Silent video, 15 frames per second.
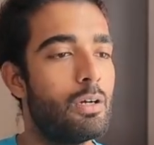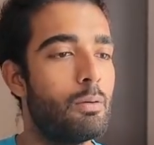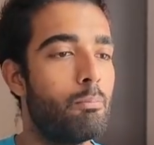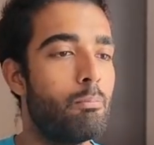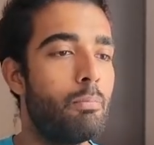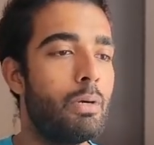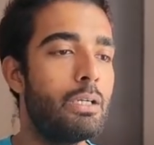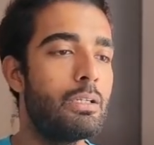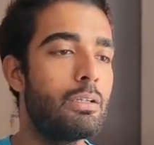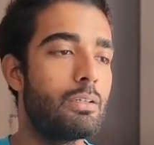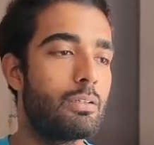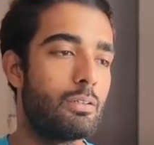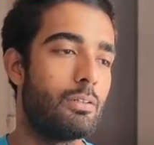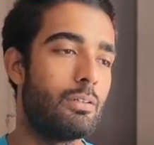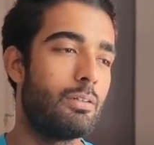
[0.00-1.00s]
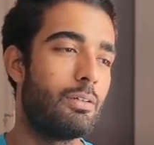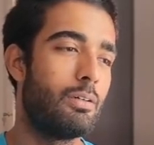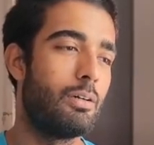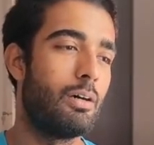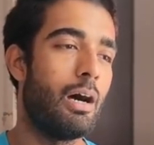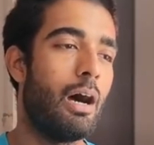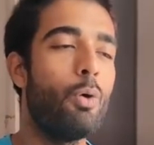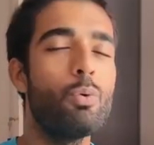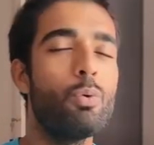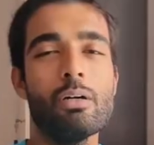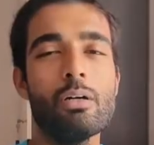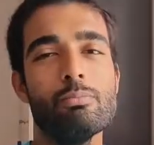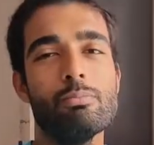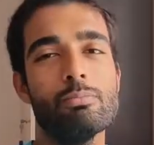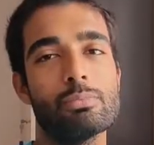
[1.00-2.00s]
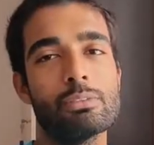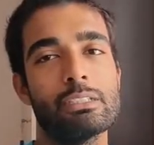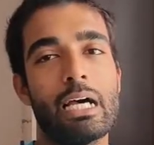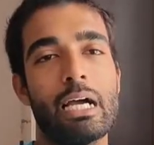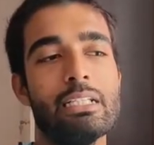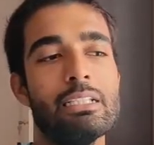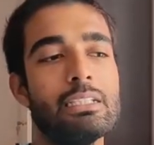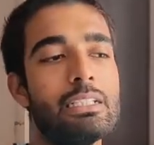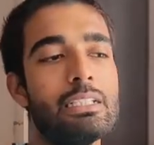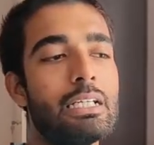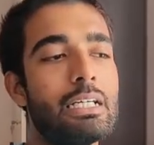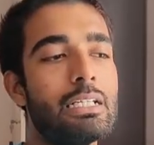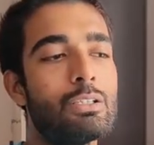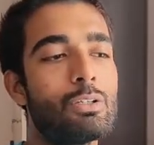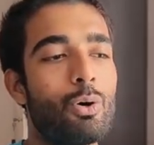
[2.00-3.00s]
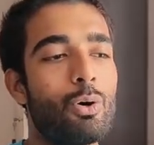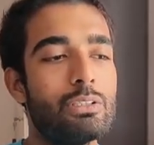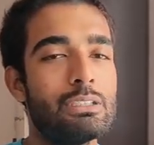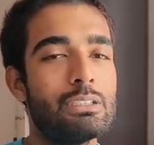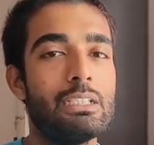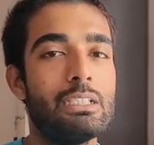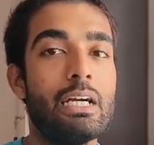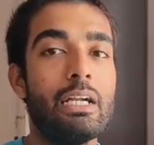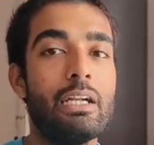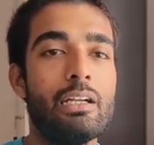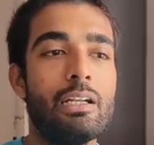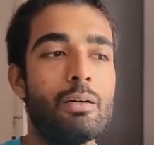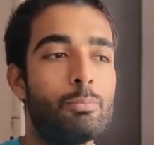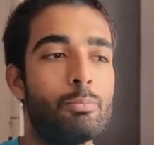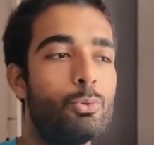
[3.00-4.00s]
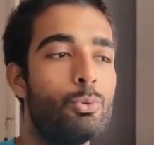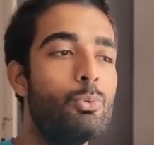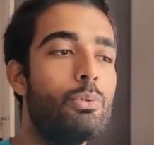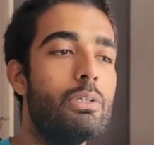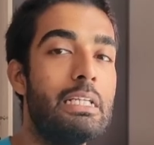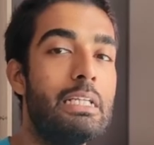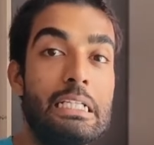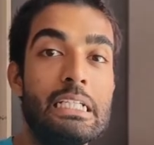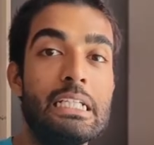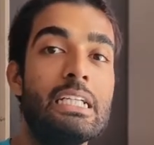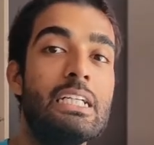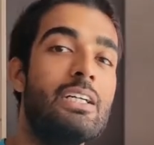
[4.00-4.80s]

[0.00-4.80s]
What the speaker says: But how come sin theta and cos theta end up to e?